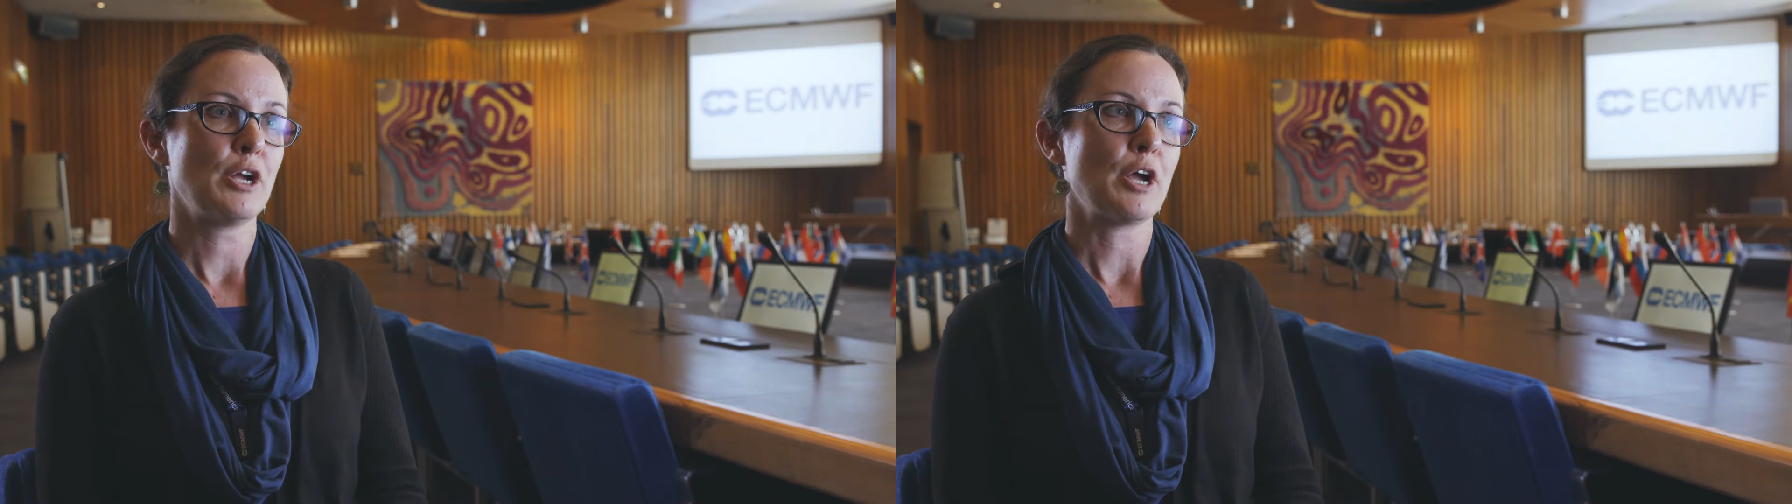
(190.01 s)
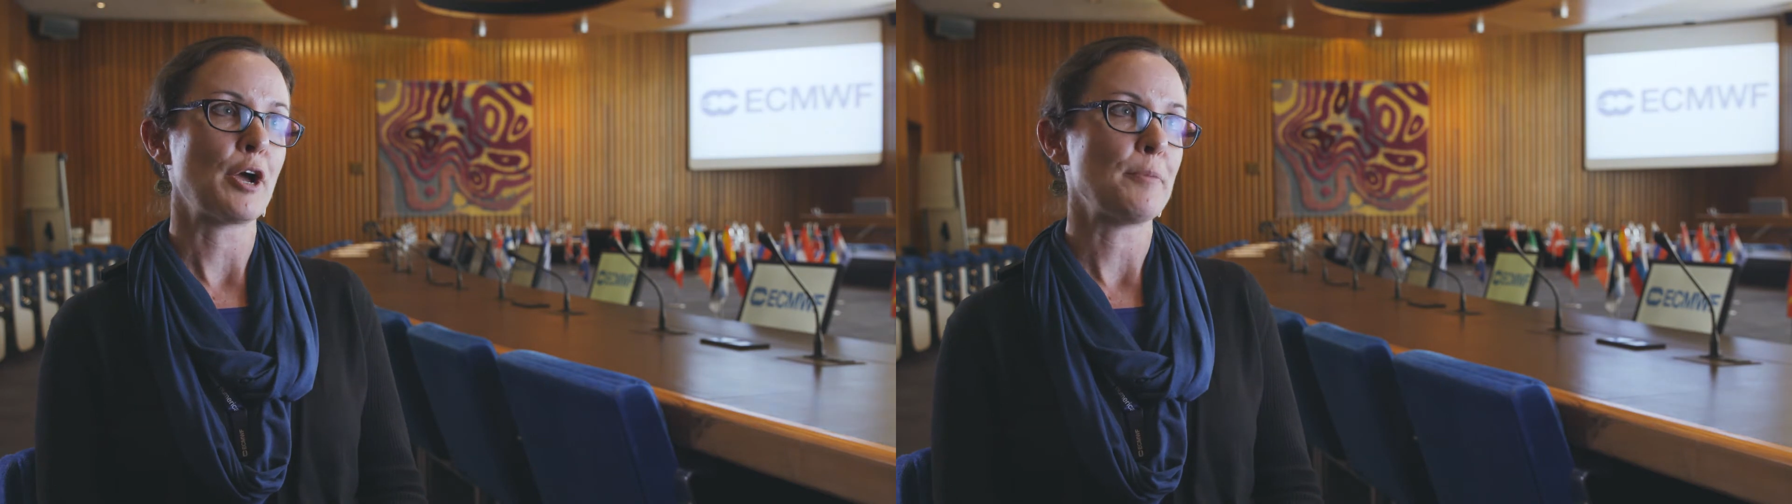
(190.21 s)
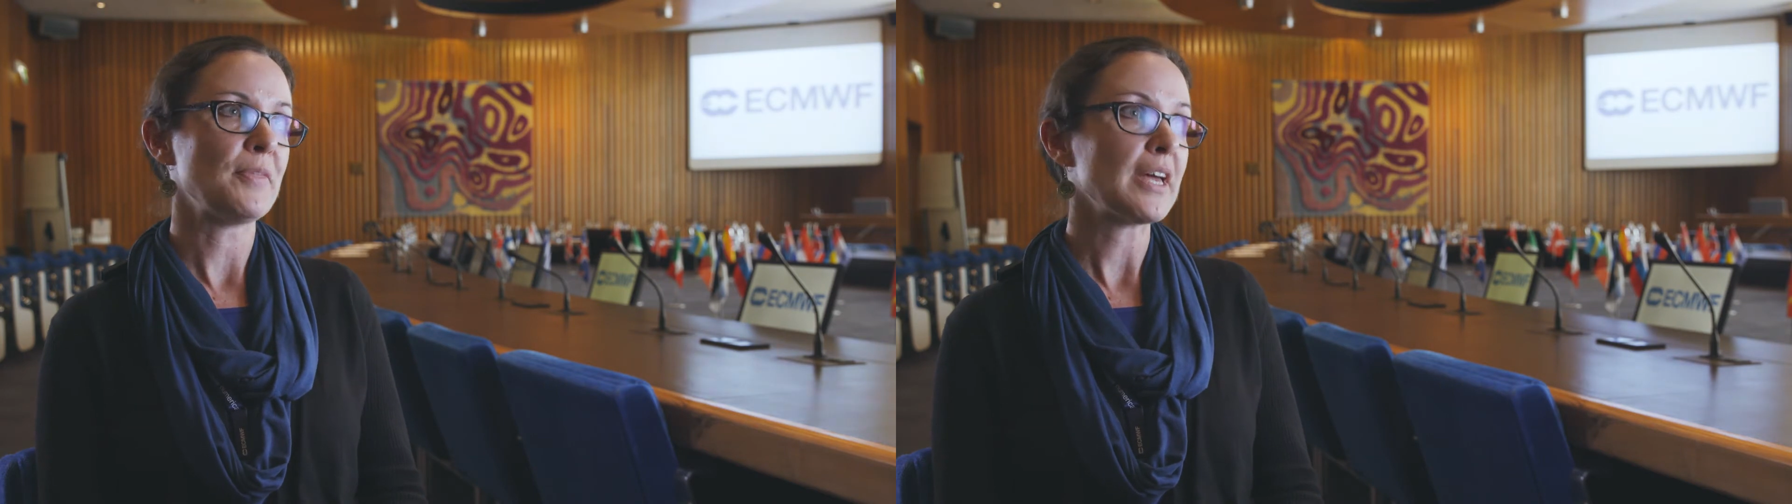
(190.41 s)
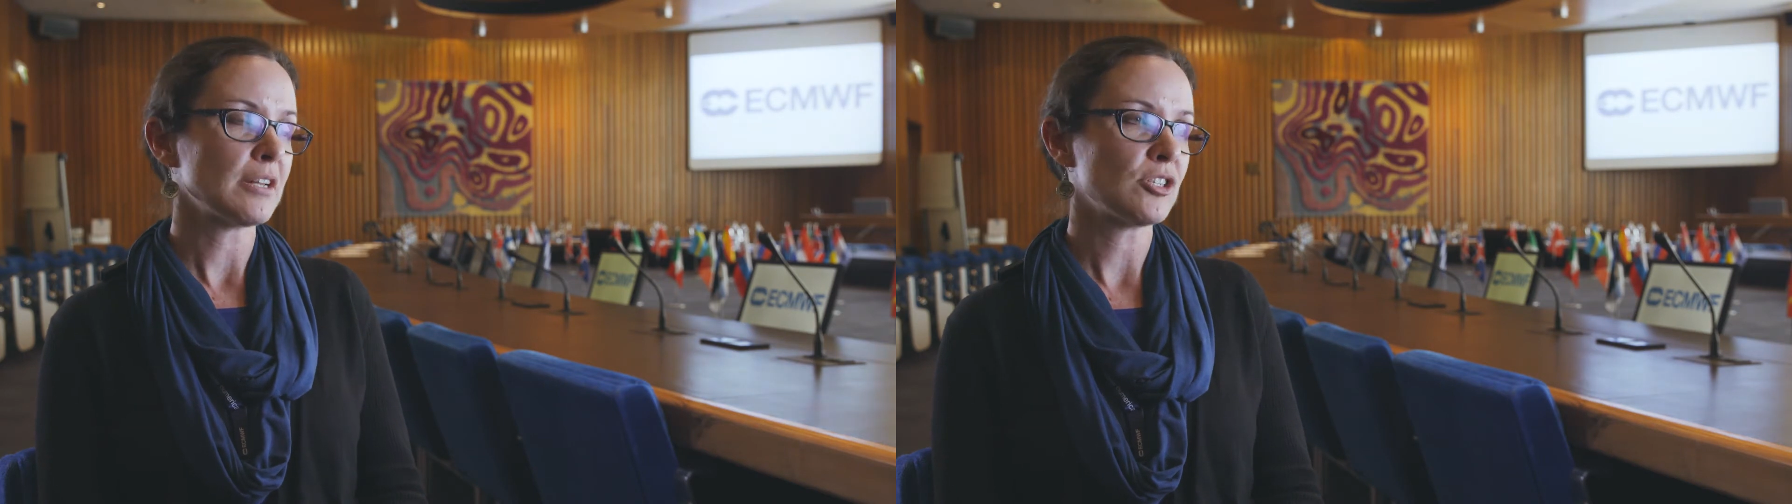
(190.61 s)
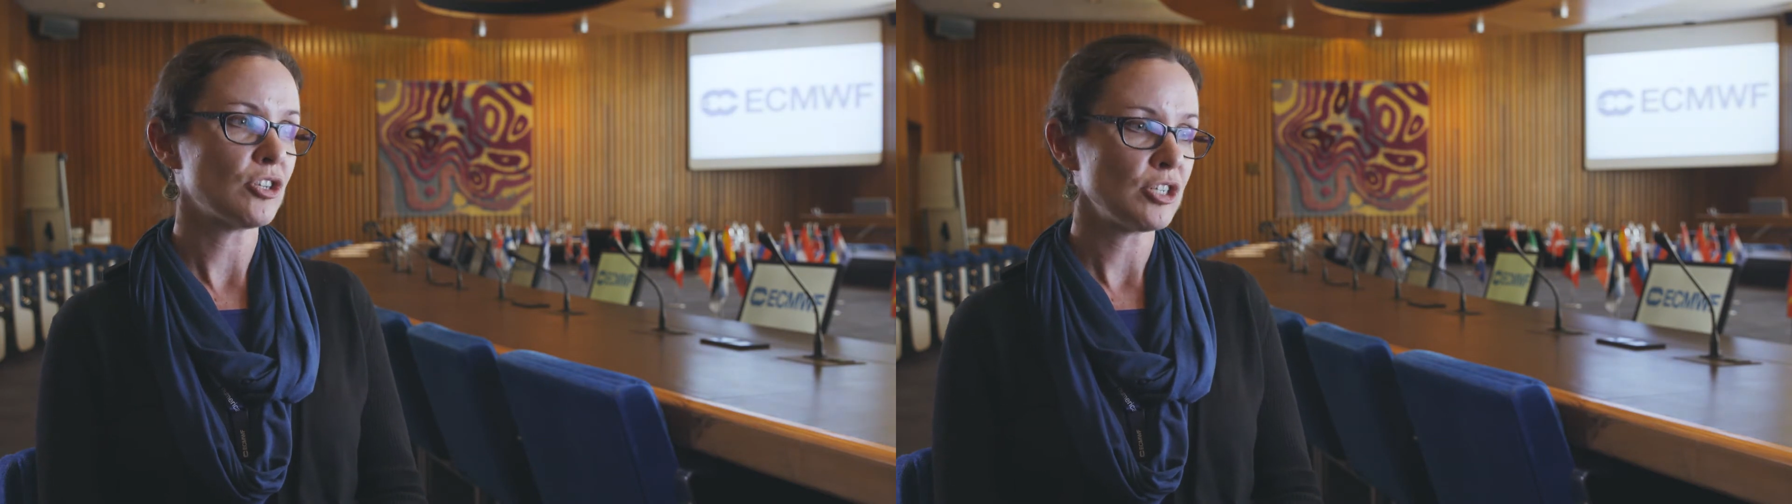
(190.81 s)
That
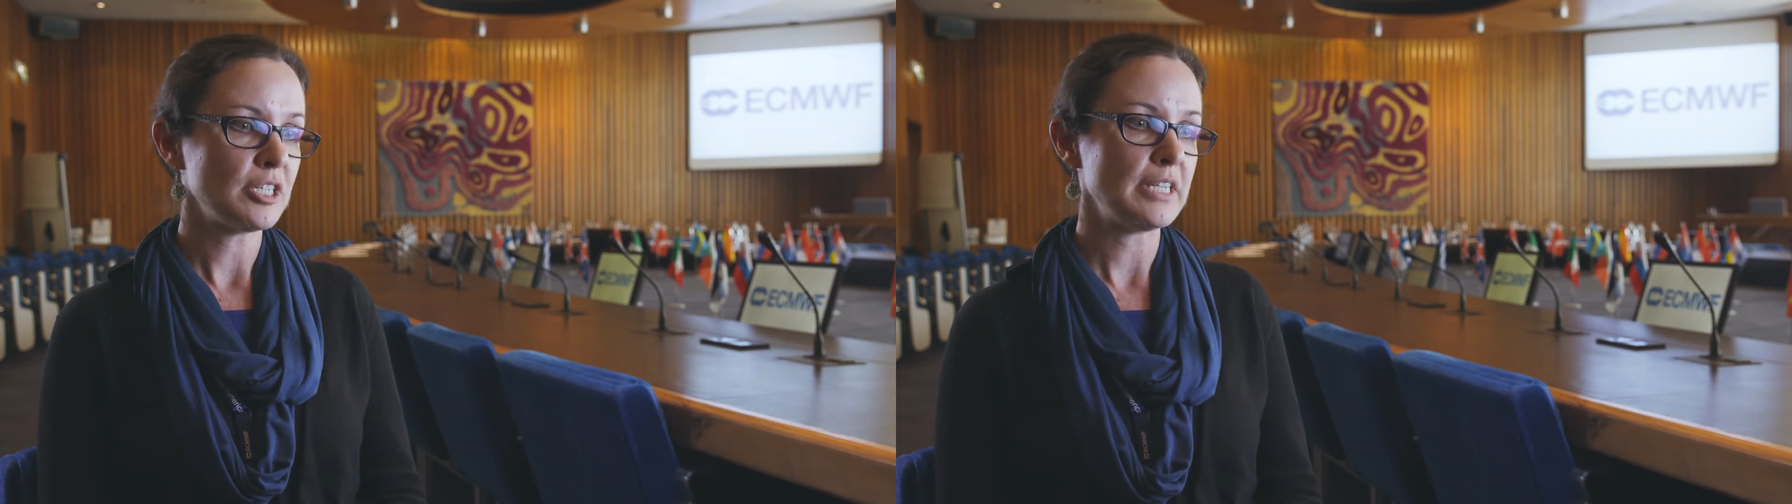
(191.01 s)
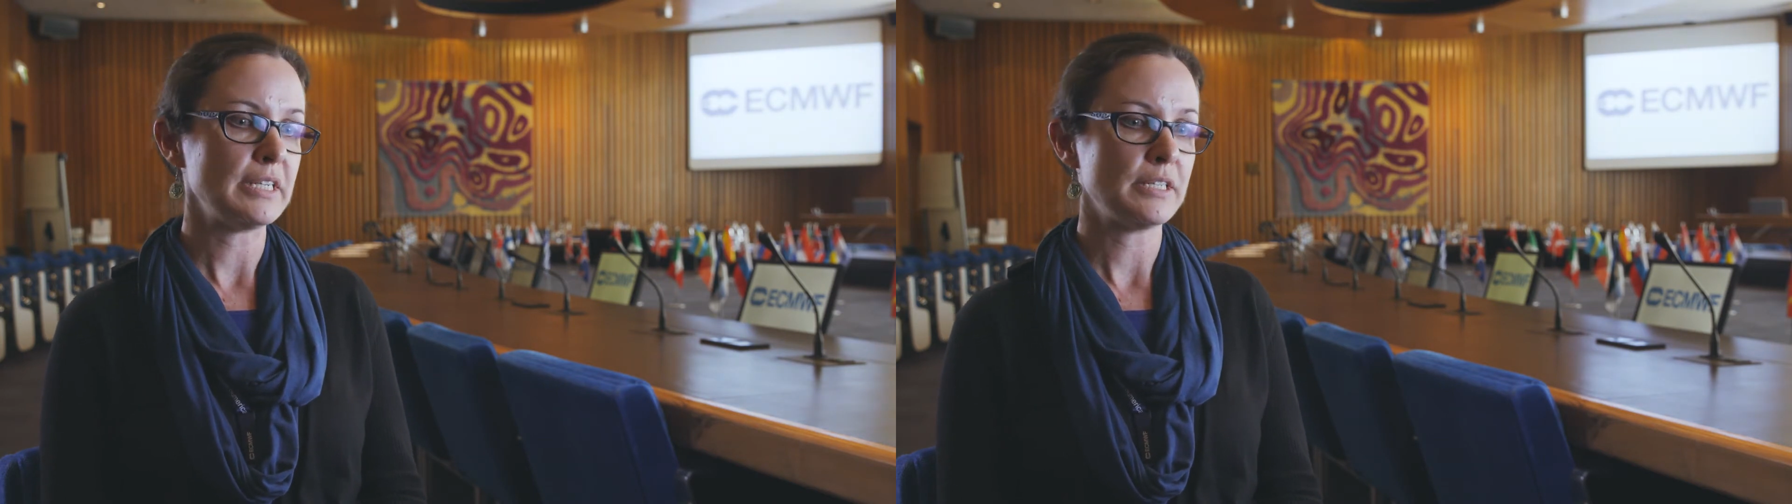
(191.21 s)
uncertainty